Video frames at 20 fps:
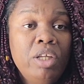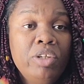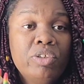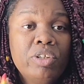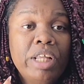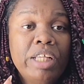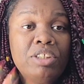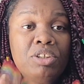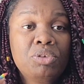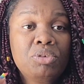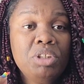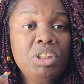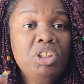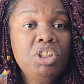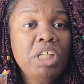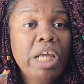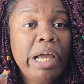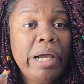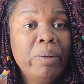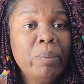So that's three
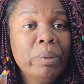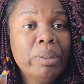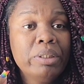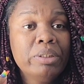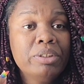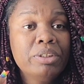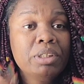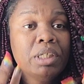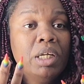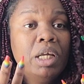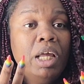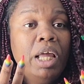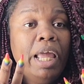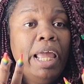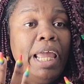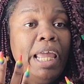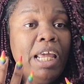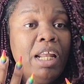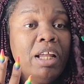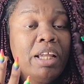showers
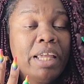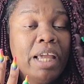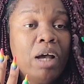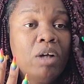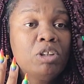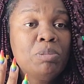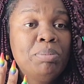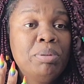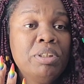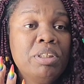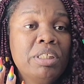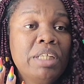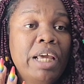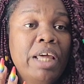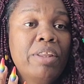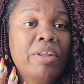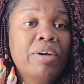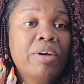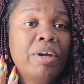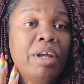and a couch put
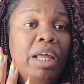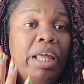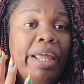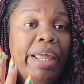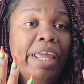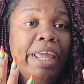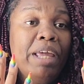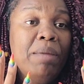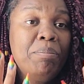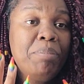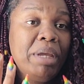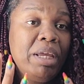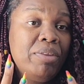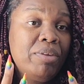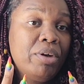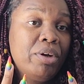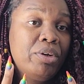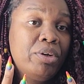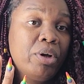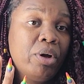together and
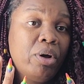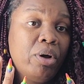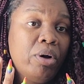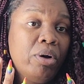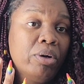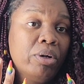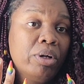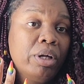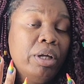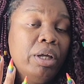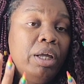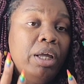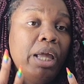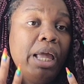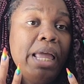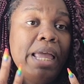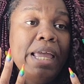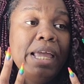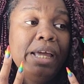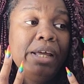bathing a dog
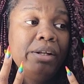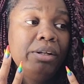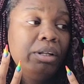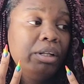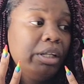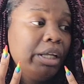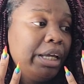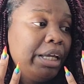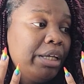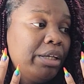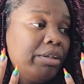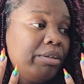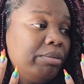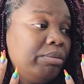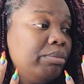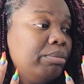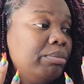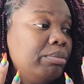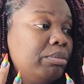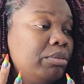and like
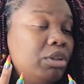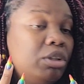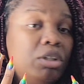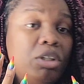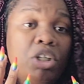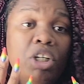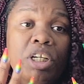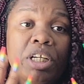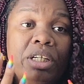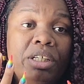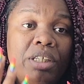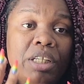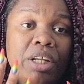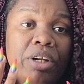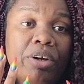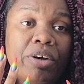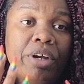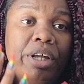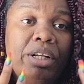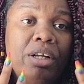cooking
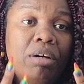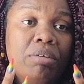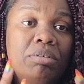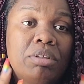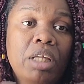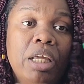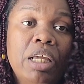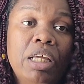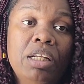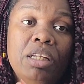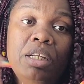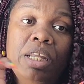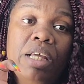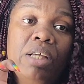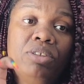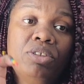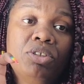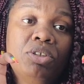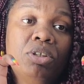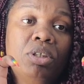dinner and everything. And
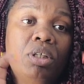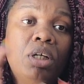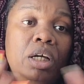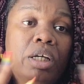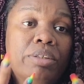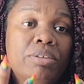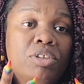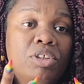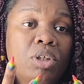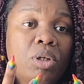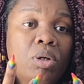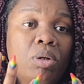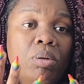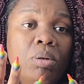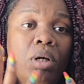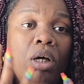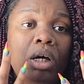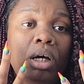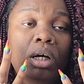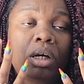nails are still on.
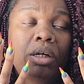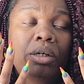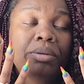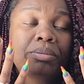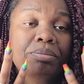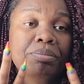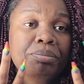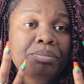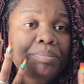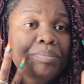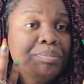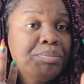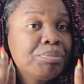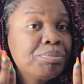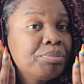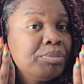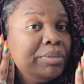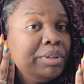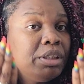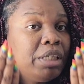So, uh,
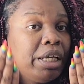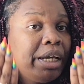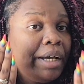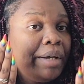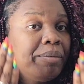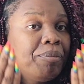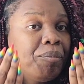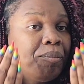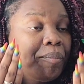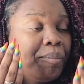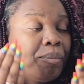yeah.